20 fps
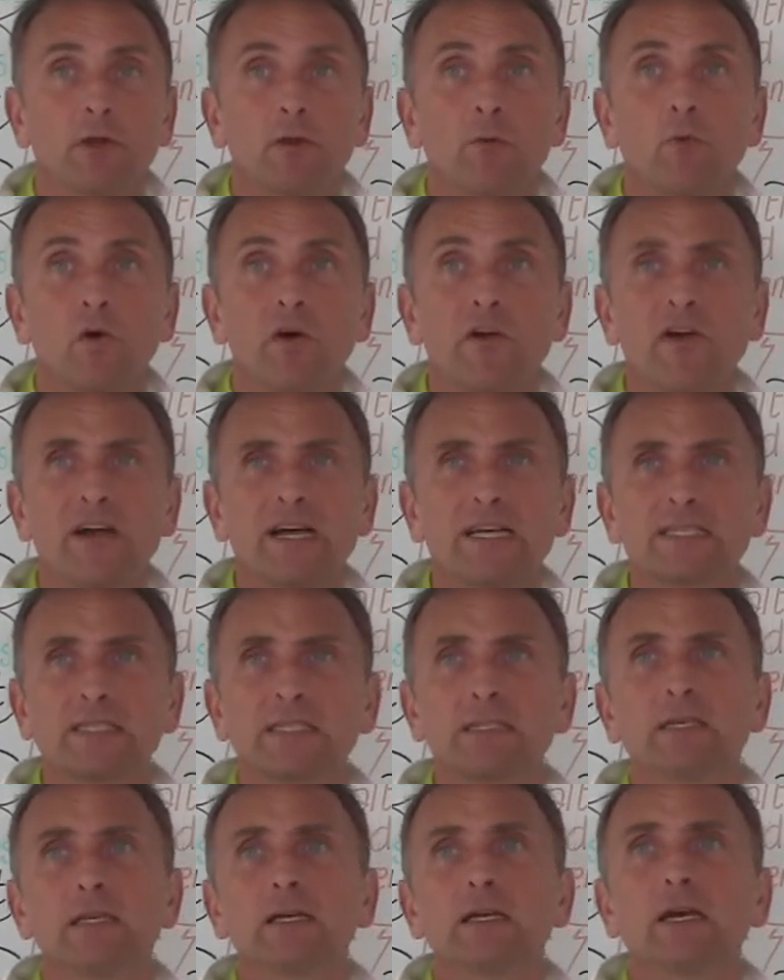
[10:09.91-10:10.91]

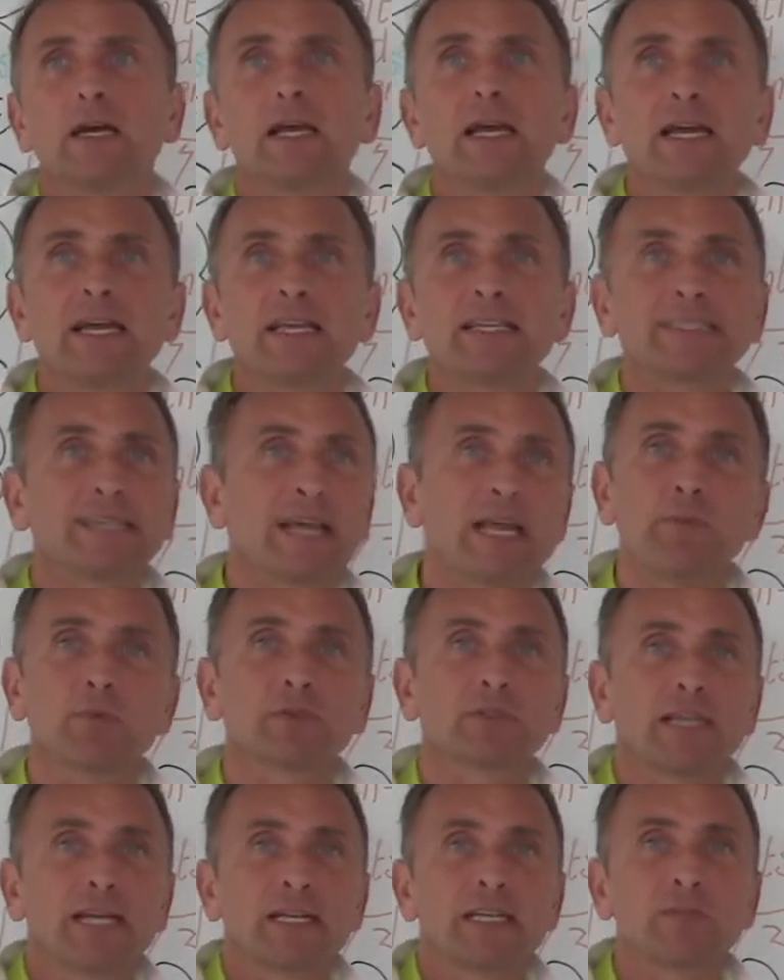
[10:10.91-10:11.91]
Whereas a table
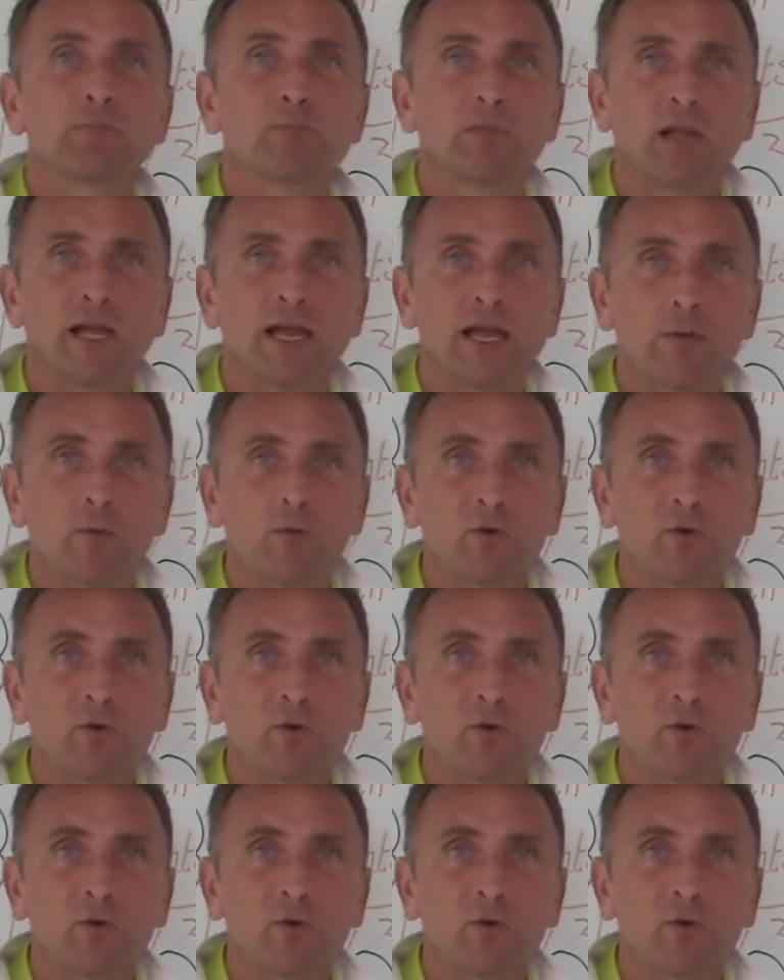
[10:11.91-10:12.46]
tennis player